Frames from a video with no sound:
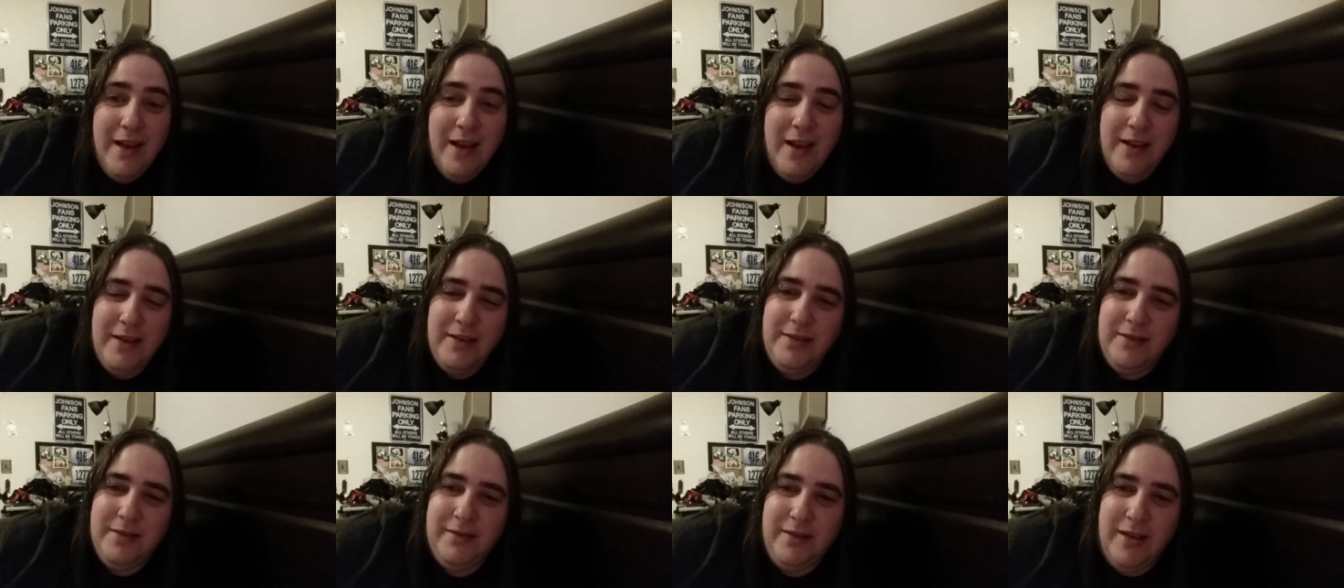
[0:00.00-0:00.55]

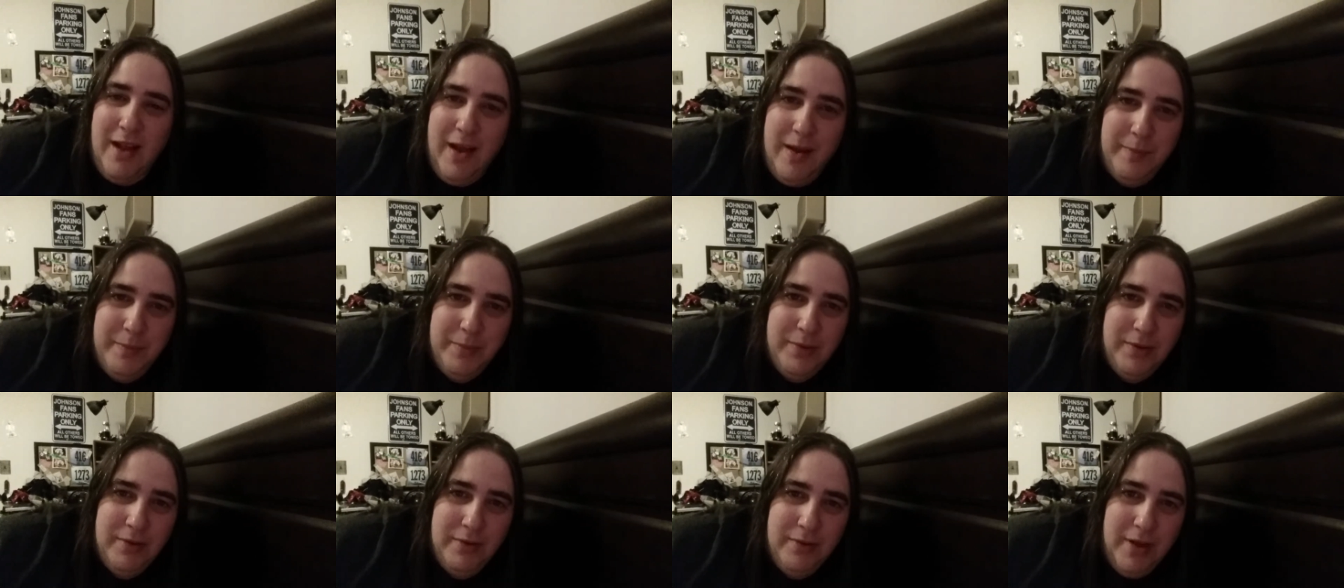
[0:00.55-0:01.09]
I stopped
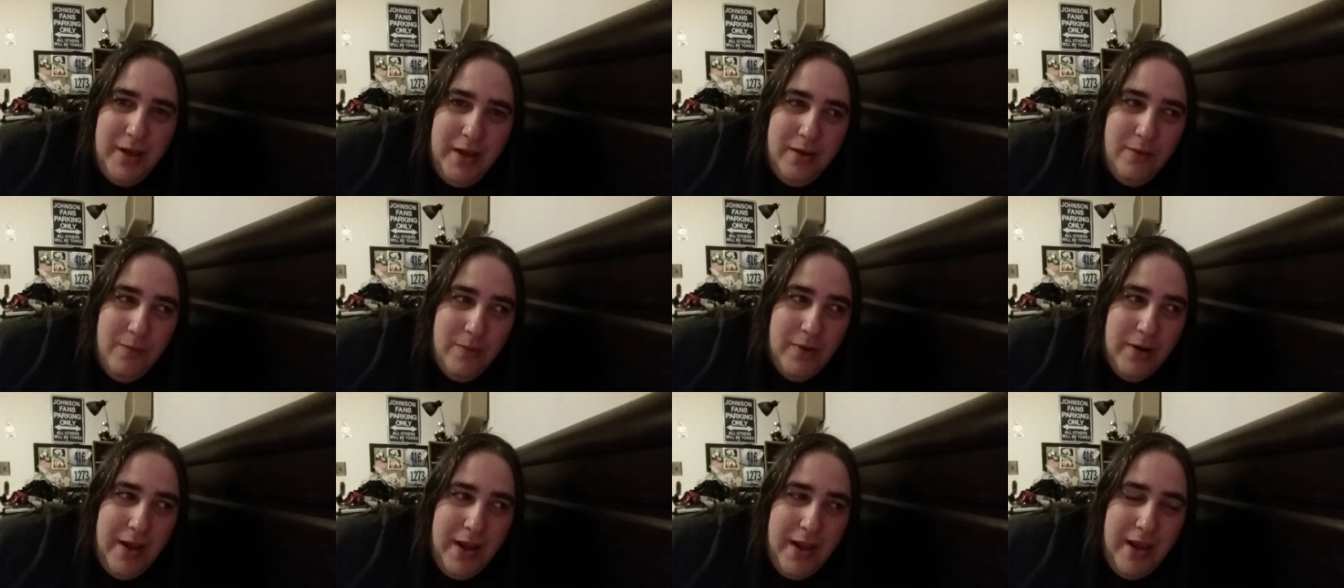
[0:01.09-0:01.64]
like
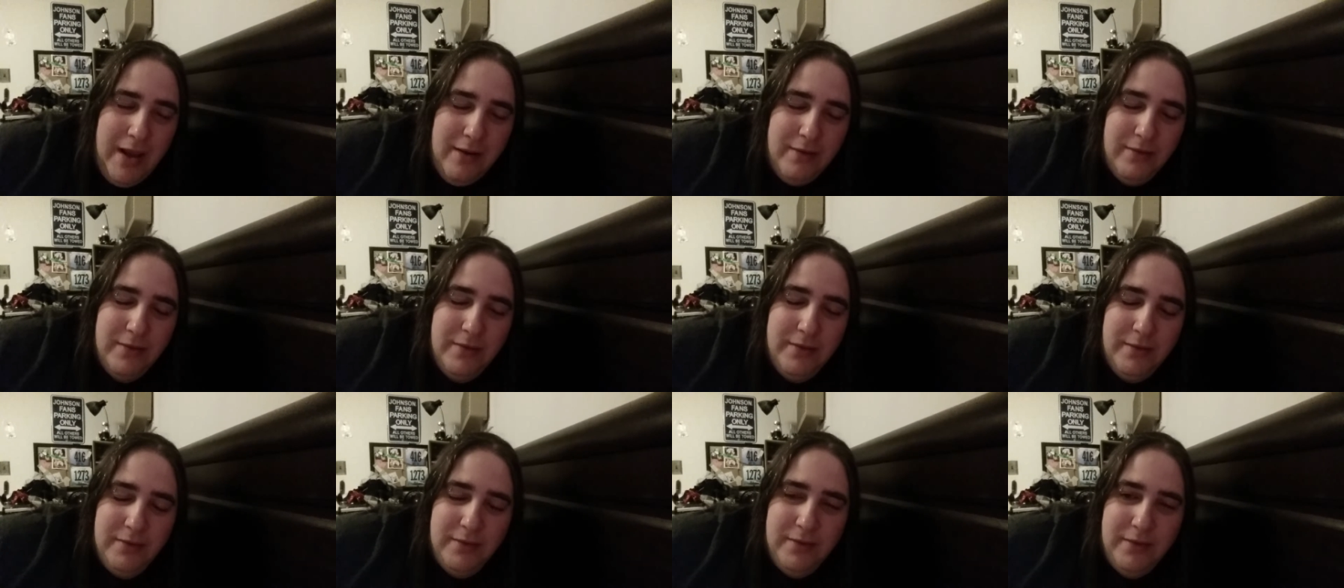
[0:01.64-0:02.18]
working out
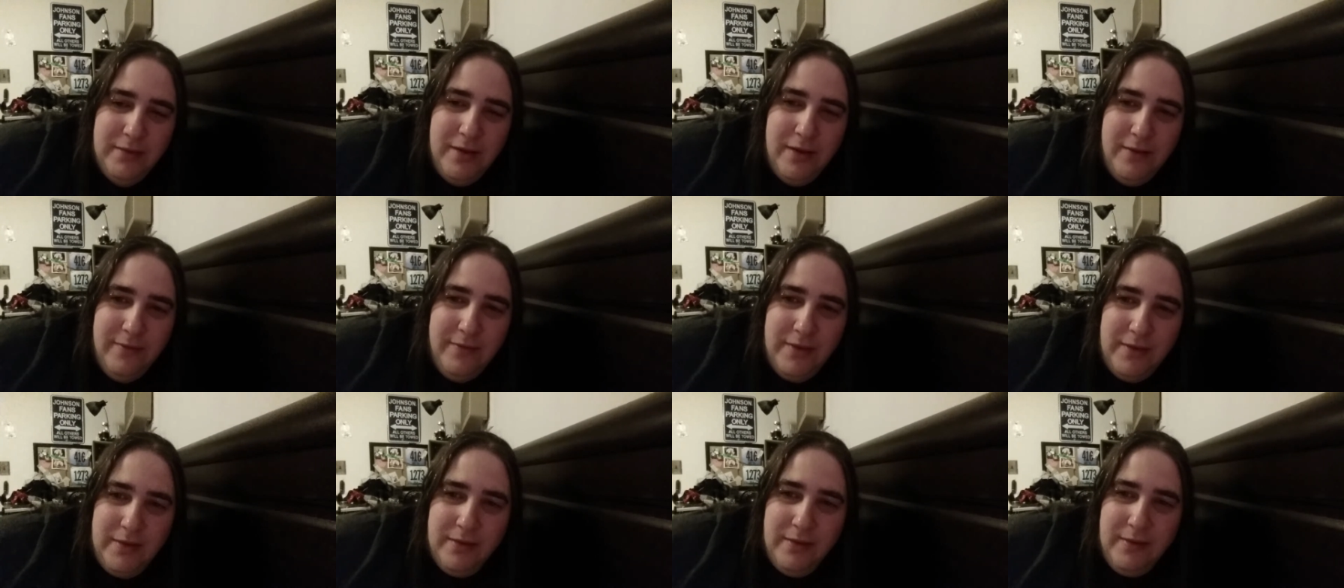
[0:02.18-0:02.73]
and stuff
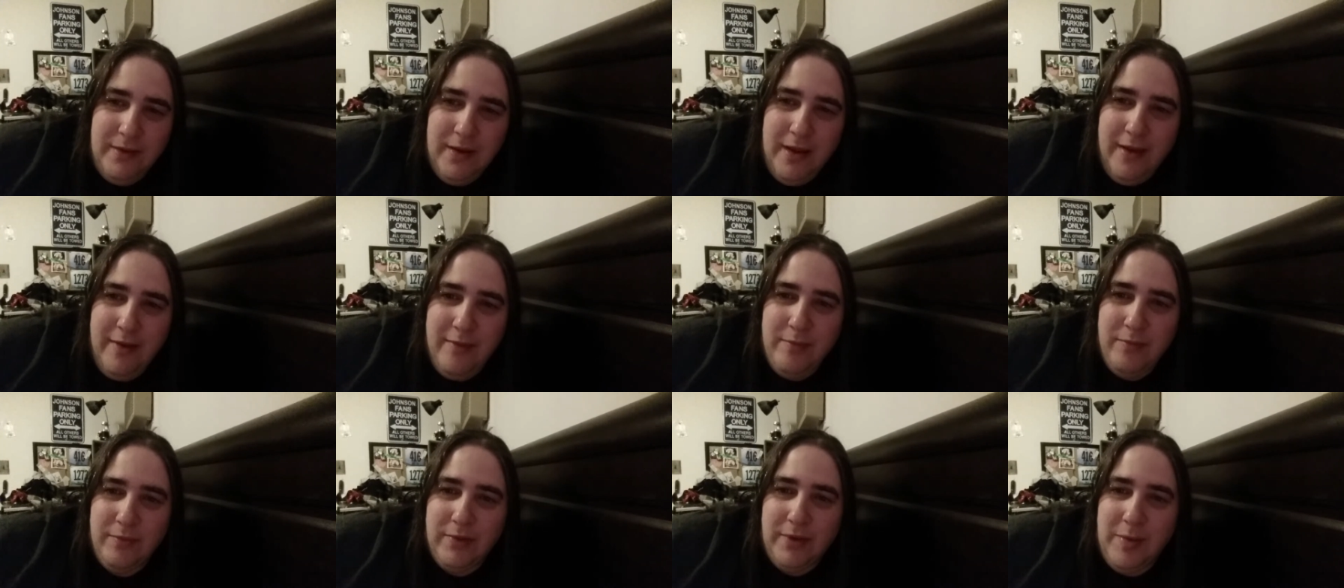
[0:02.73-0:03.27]
and
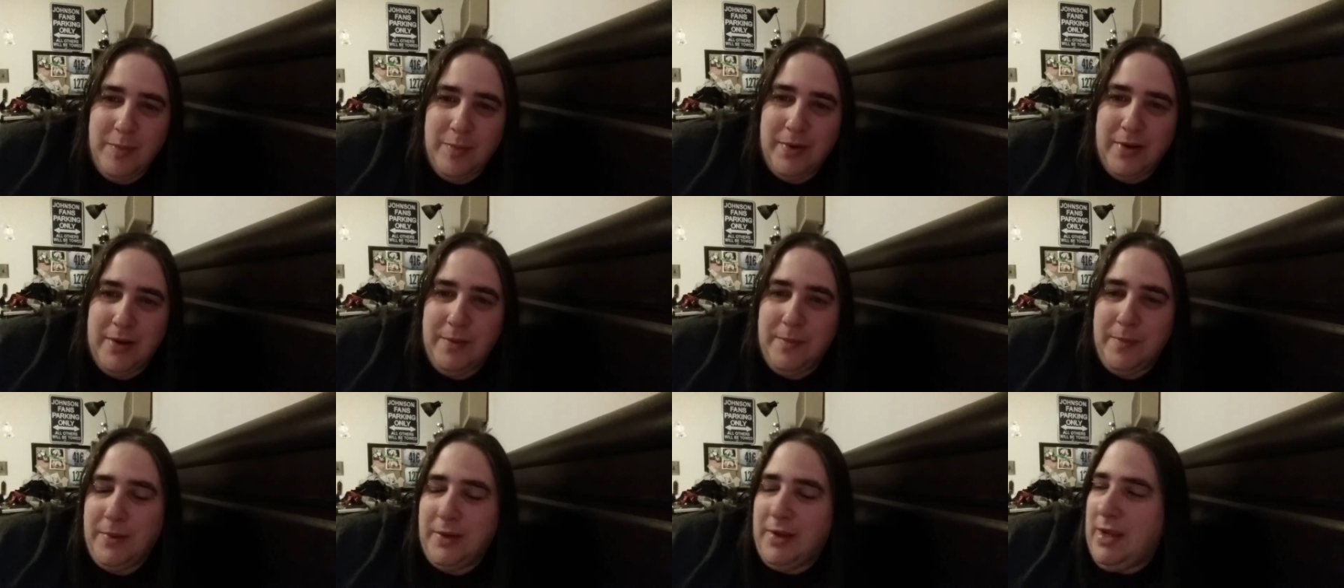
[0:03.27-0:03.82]
haven't really been
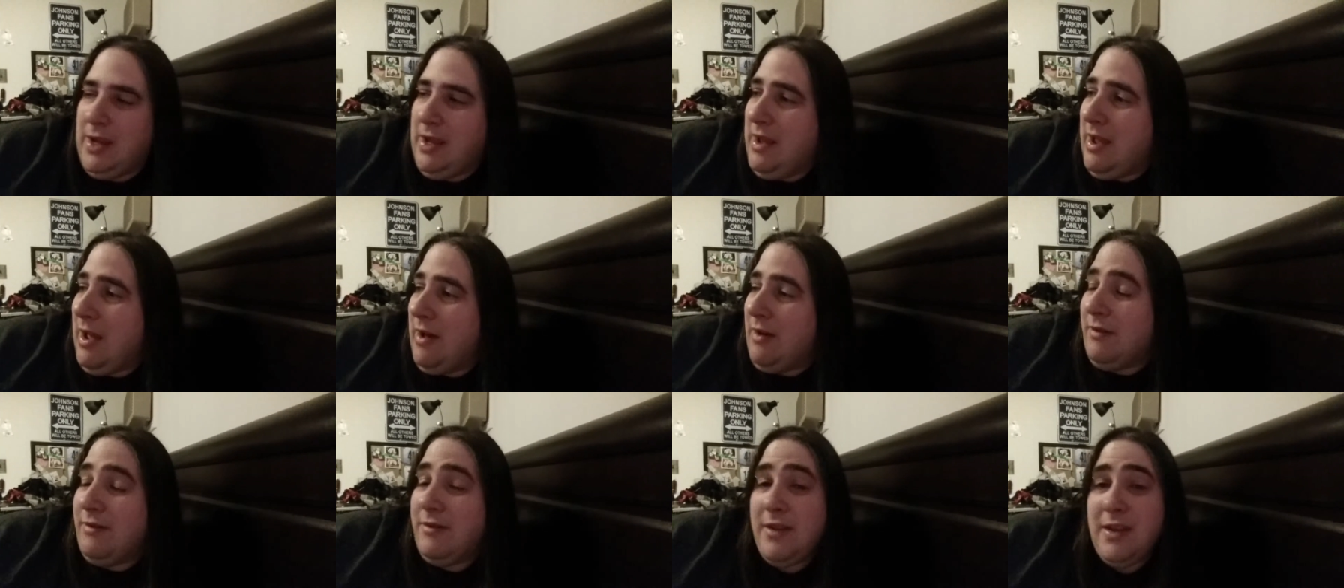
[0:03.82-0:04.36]
able to eat
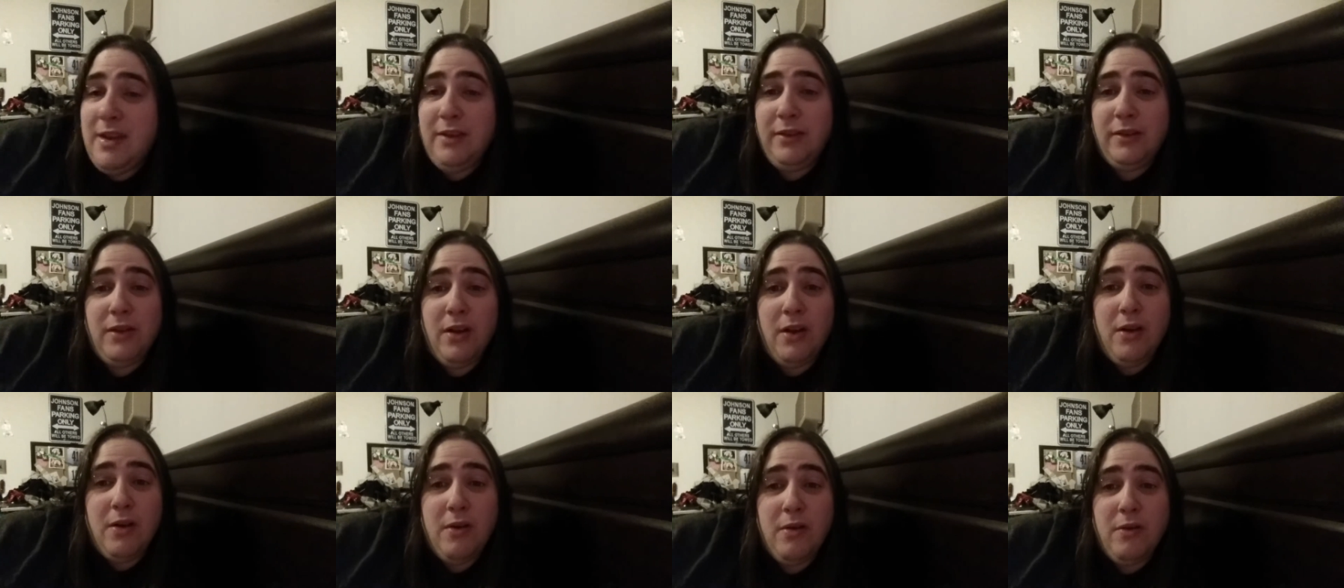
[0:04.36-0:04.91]
healthy.
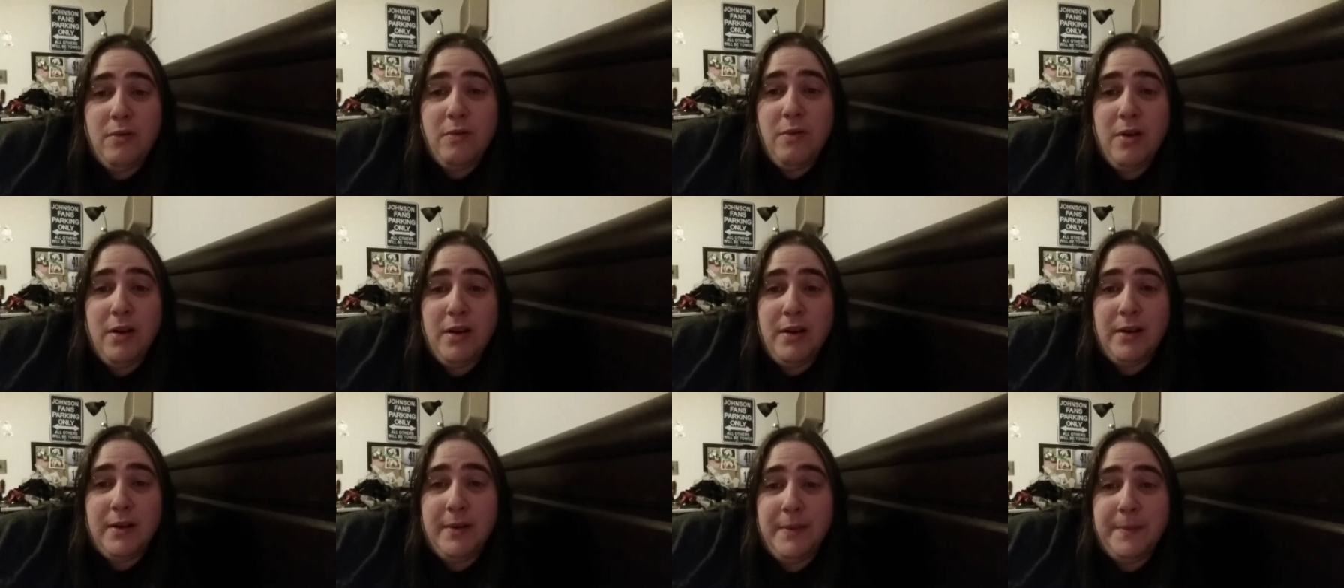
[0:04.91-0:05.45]
So,
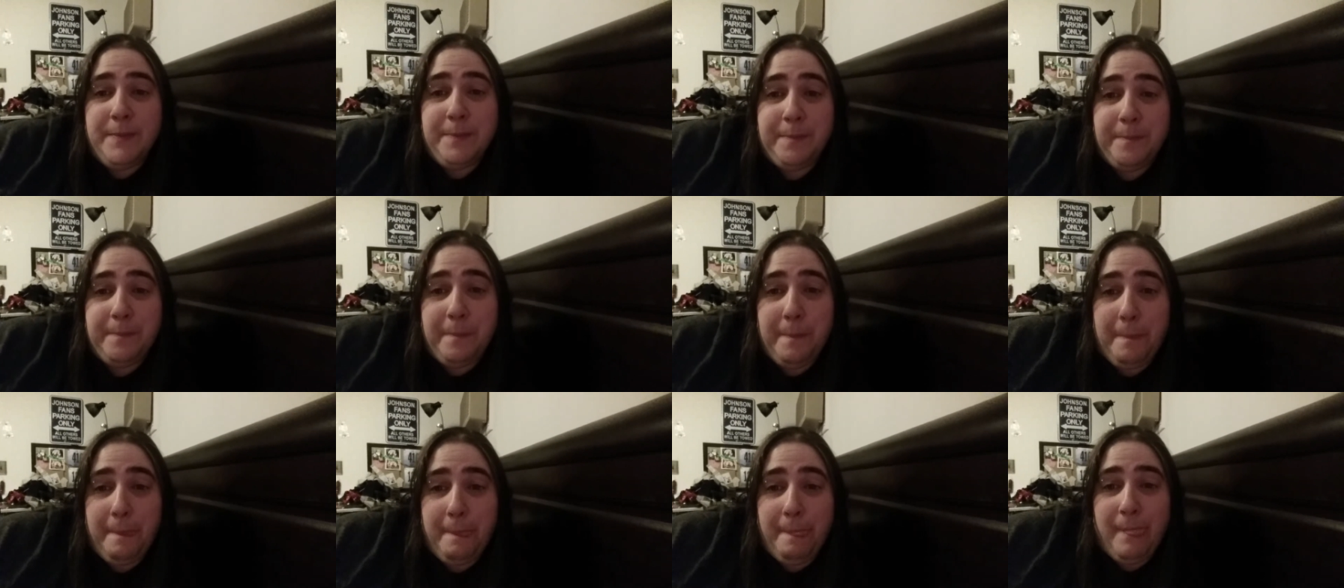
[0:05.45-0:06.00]

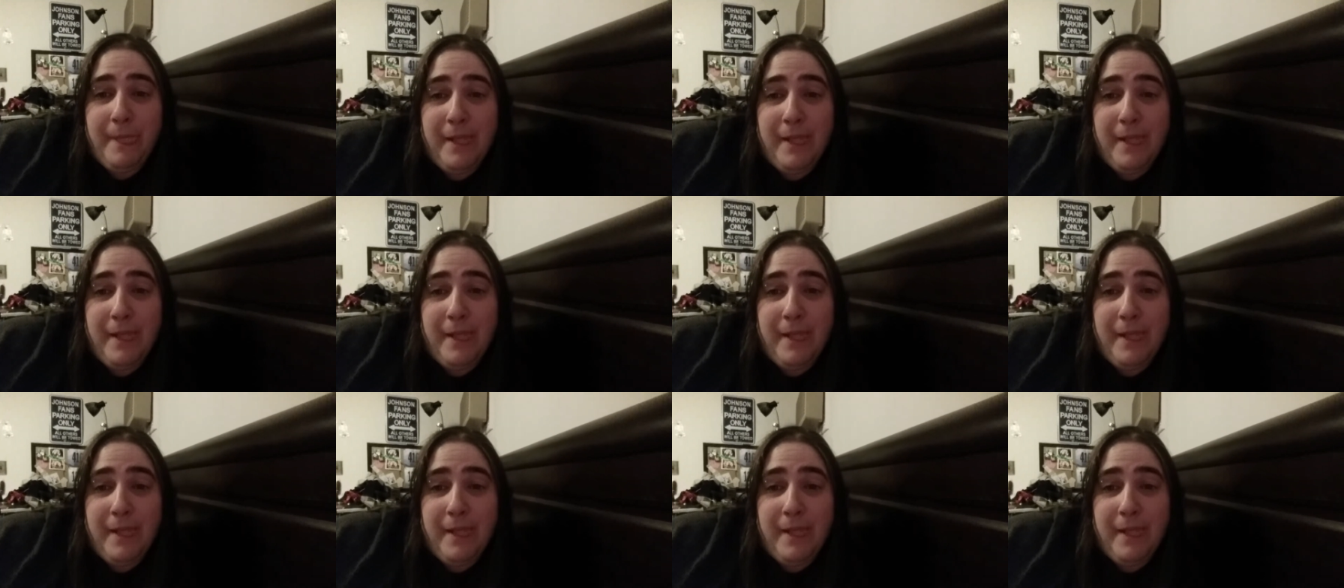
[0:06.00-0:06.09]
um,